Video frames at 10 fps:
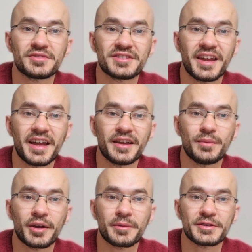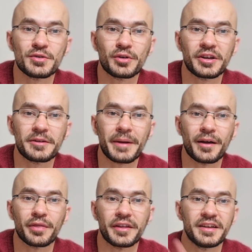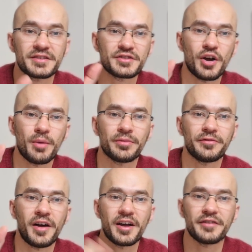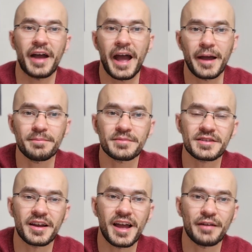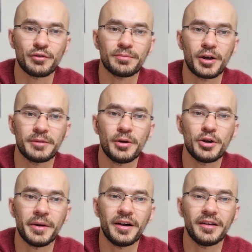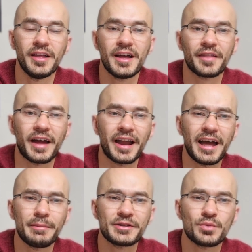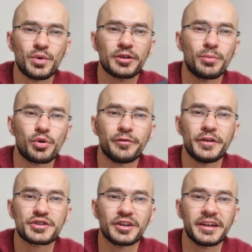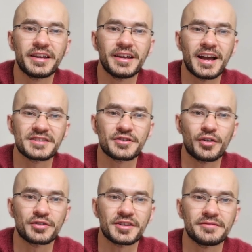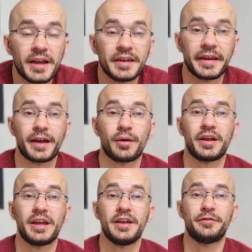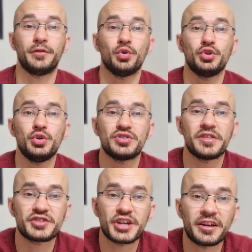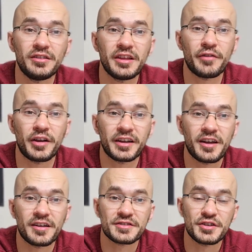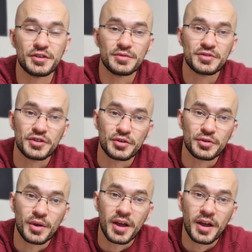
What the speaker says: today we're going to be talking about the top five apps I have on my mobile that allow me to work more efficiently as a doctor. Now if you're new to the channel, if I could ask you to